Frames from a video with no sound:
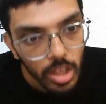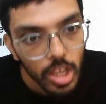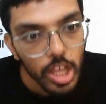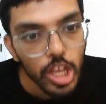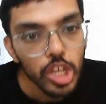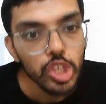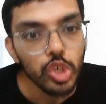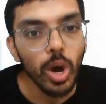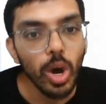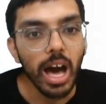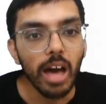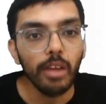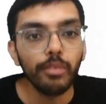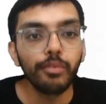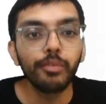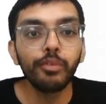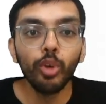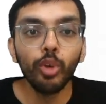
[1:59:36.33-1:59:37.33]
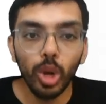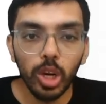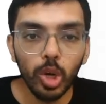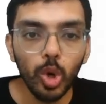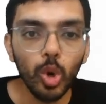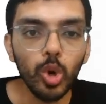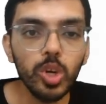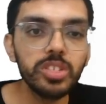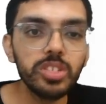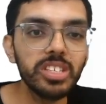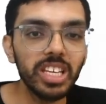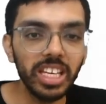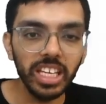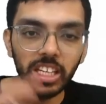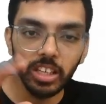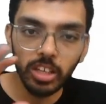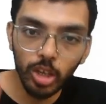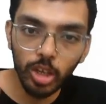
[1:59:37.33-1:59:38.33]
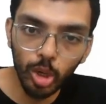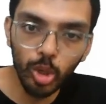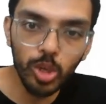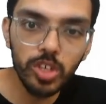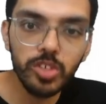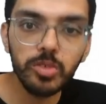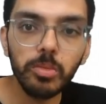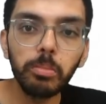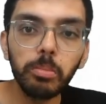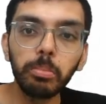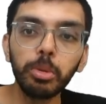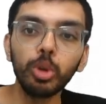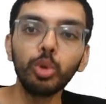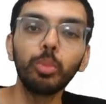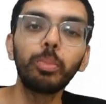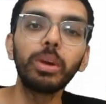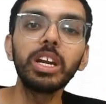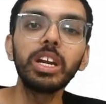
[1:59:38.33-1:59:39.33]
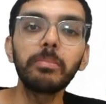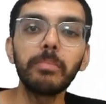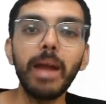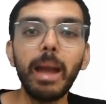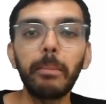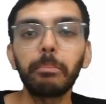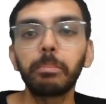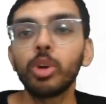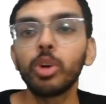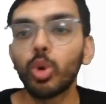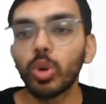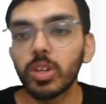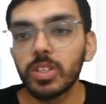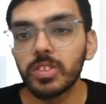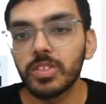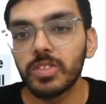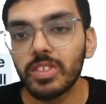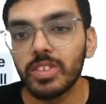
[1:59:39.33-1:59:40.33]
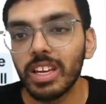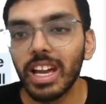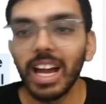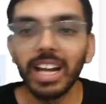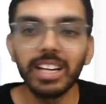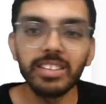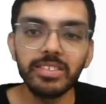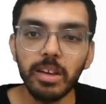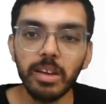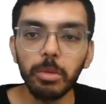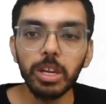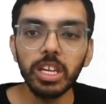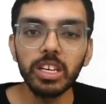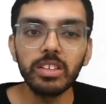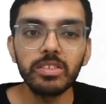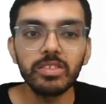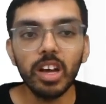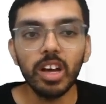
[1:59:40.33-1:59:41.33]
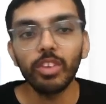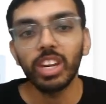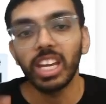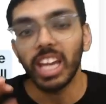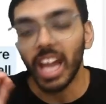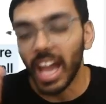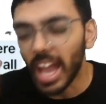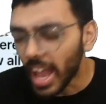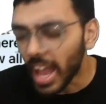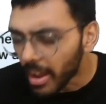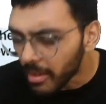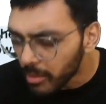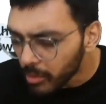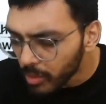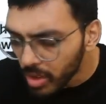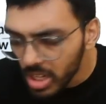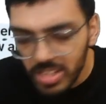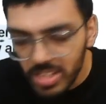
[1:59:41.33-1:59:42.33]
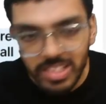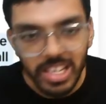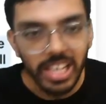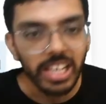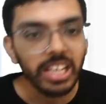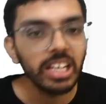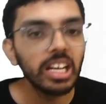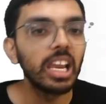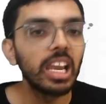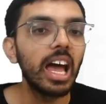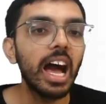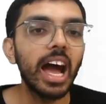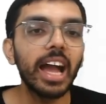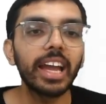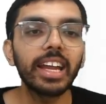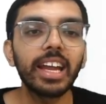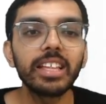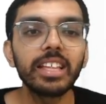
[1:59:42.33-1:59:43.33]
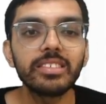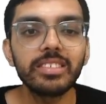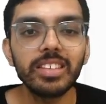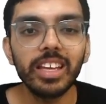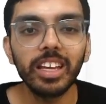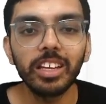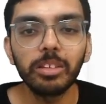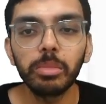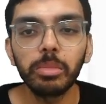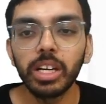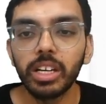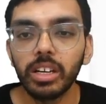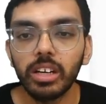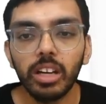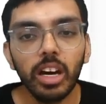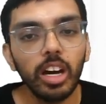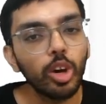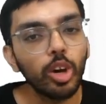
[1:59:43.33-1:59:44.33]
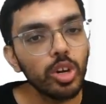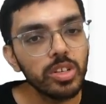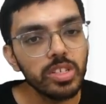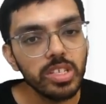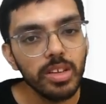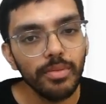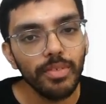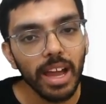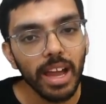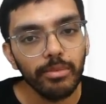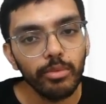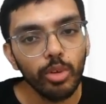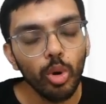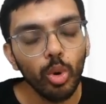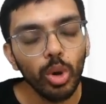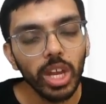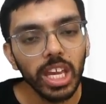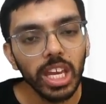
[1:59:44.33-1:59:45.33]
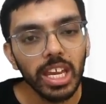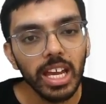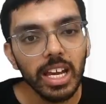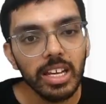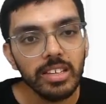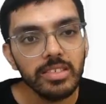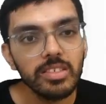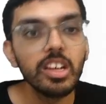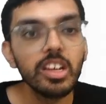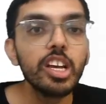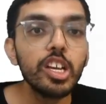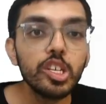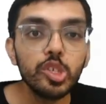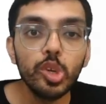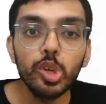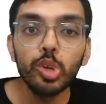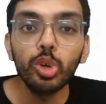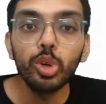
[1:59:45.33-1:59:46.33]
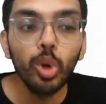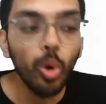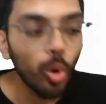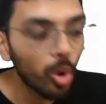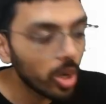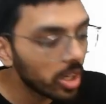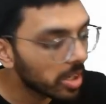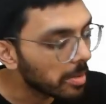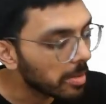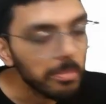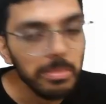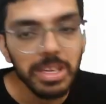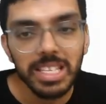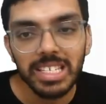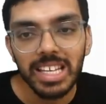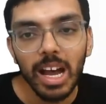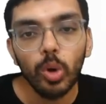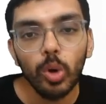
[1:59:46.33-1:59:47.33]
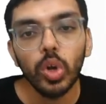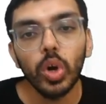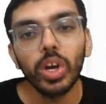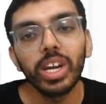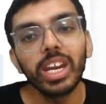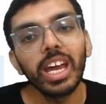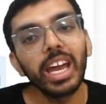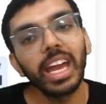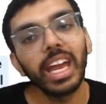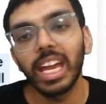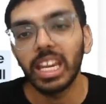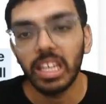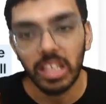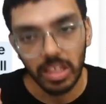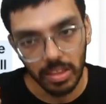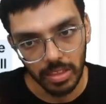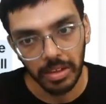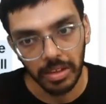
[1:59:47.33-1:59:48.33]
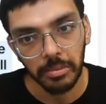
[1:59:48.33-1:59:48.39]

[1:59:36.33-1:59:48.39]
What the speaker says: So our full course includes blueprint map notes and summaries covering every single I can statement across the 5 core areas, so you don't miss out on anything.